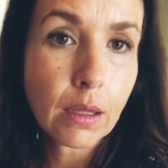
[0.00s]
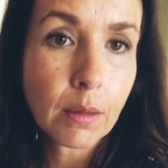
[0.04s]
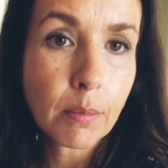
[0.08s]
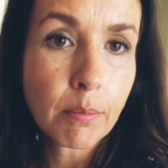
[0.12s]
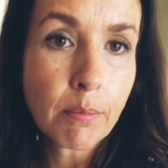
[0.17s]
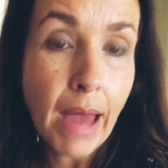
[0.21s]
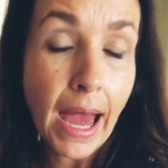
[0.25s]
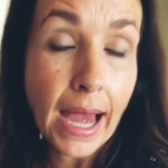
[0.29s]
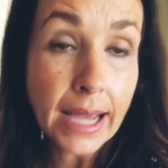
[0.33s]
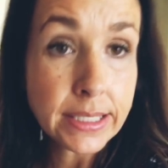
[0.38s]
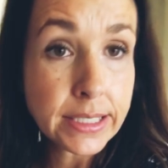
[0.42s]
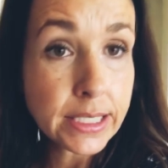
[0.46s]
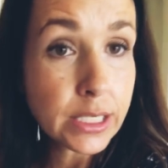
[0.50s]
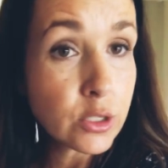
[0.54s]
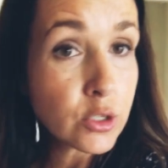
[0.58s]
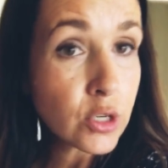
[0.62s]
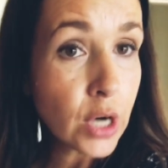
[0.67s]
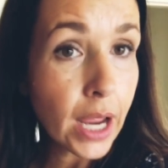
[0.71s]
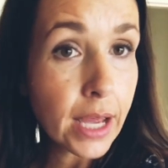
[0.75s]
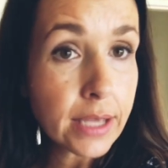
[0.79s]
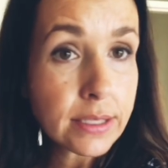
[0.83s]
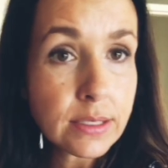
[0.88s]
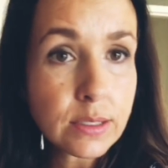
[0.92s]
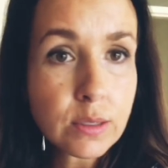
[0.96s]
maxi
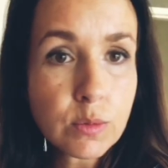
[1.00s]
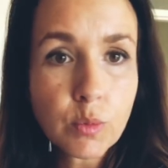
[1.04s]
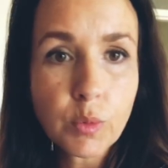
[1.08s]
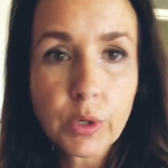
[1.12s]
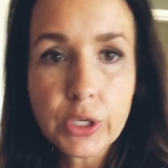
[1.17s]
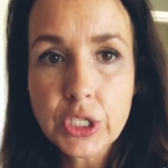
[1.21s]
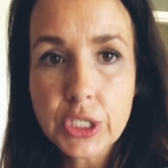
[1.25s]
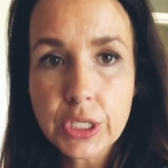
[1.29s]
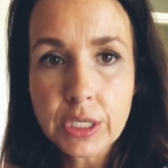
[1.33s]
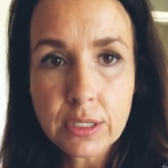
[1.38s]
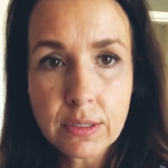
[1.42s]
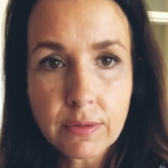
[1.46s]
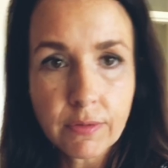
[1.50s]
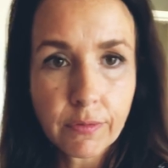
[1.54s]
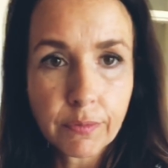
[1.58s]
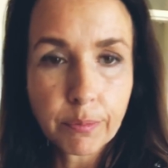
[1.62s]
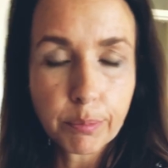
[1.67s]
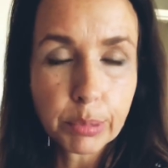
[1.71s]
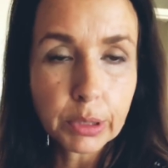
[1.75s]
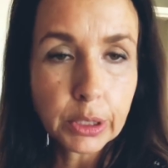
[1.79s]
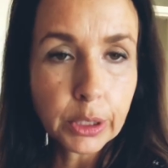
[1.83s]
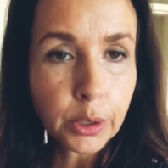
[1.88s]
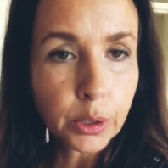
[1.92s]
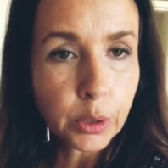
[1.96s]
dress, which is
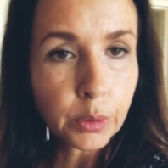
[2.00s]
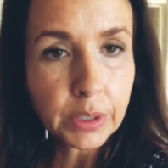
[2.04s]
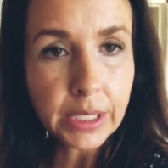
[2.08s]
blue,